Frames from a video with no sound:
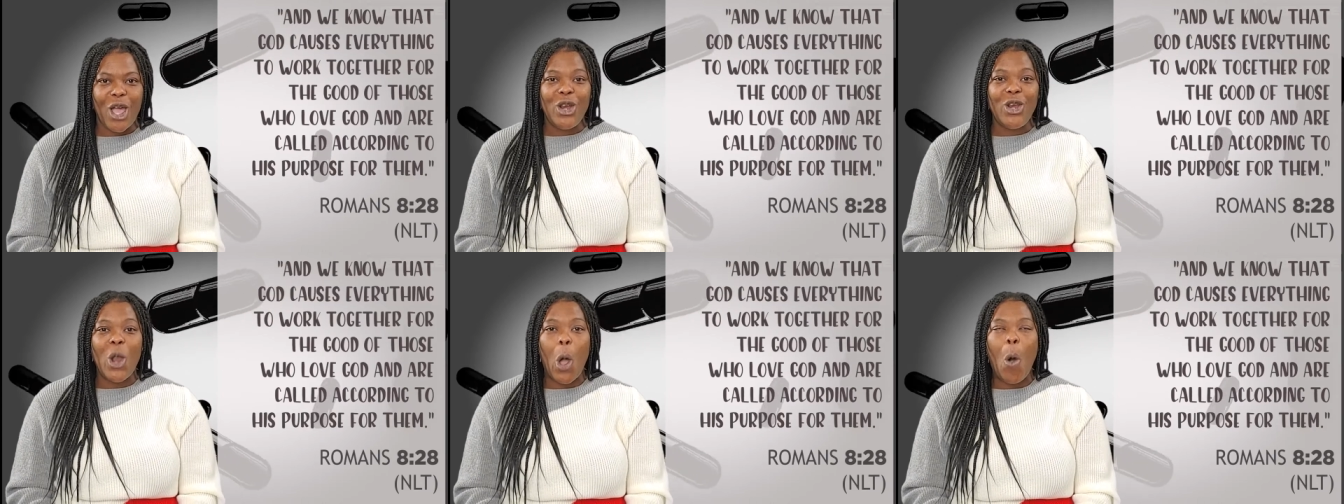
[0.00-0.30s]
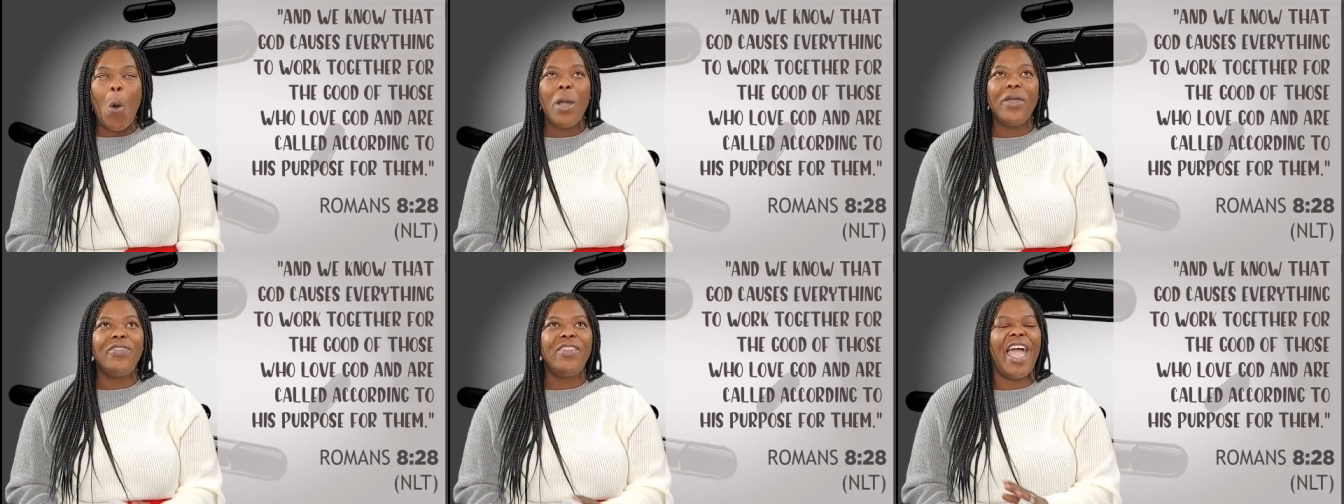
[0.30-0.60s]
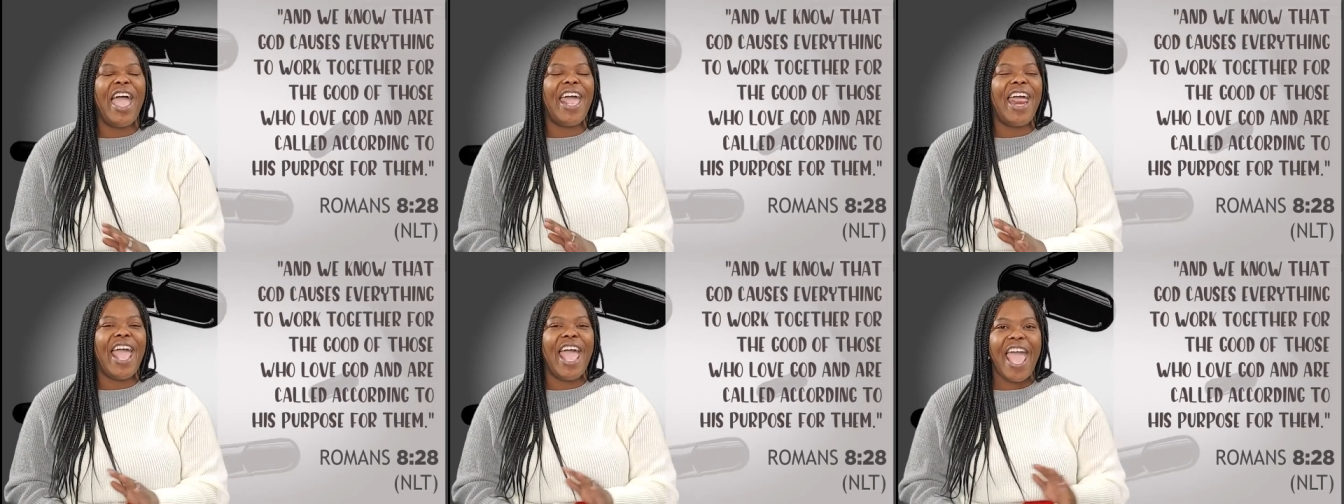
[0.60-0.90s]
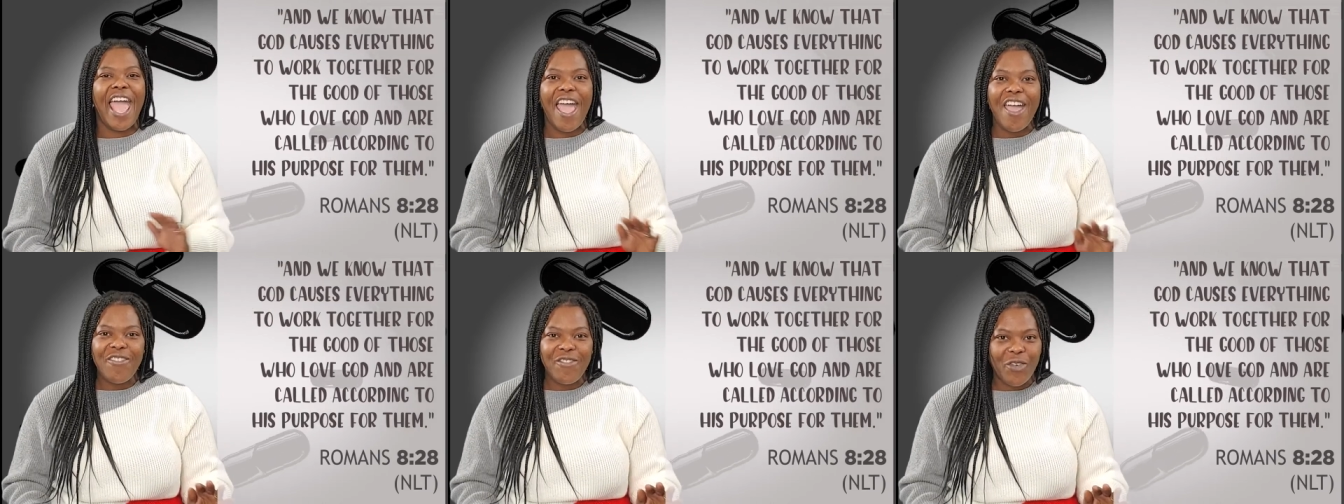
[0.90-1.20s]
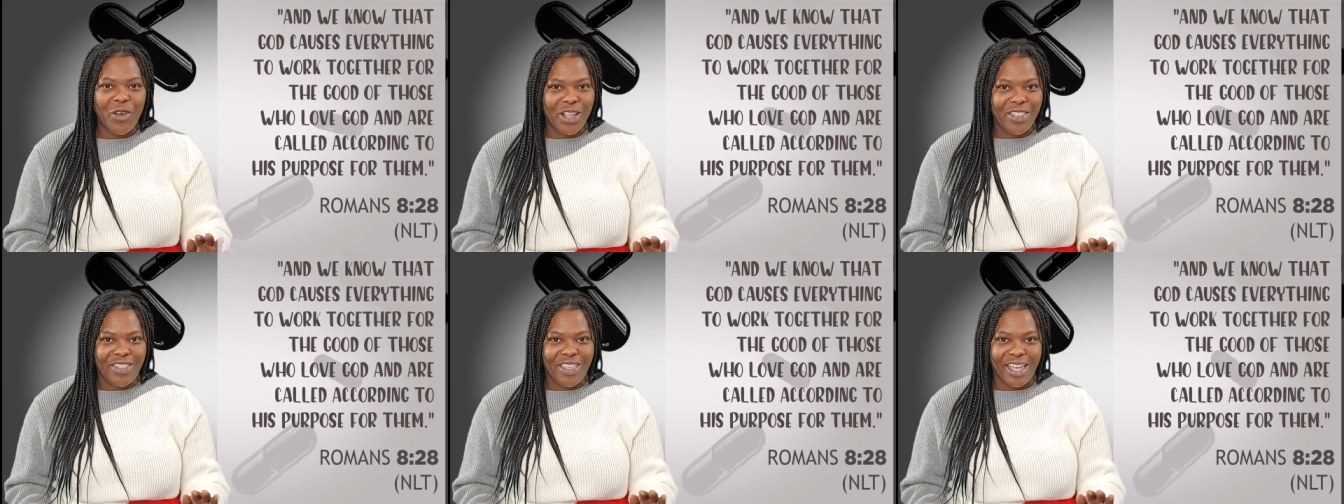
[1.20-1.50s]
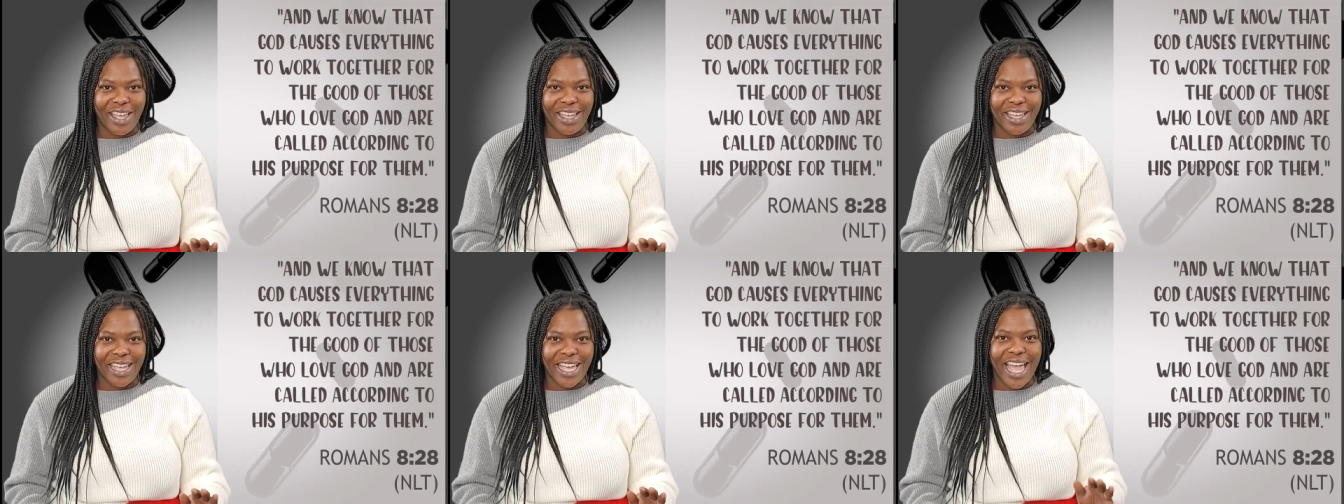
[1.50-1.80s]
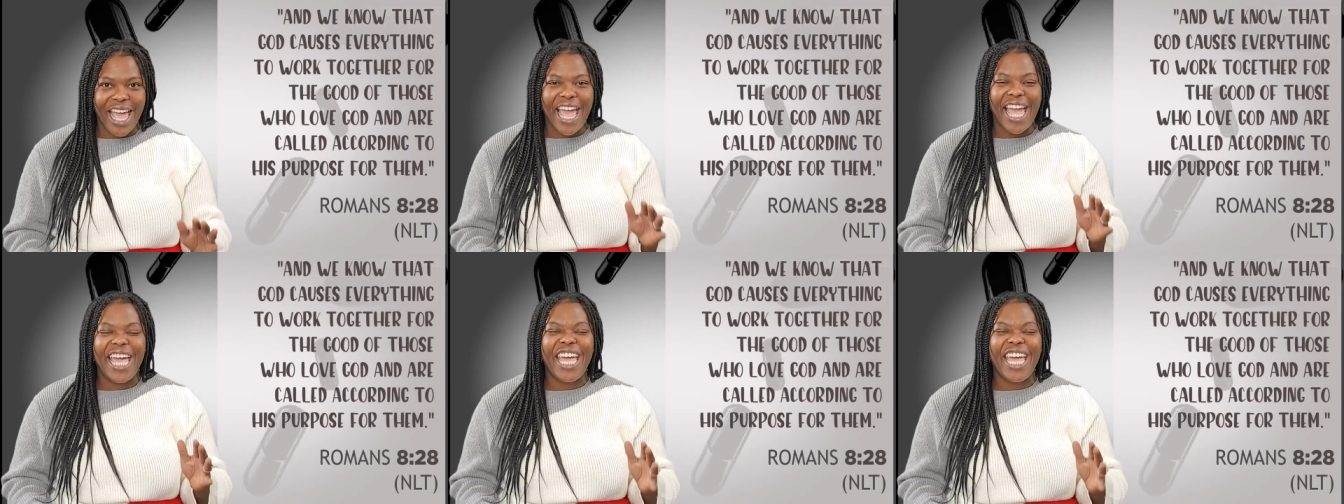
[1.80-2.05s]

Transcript: knowing that everything,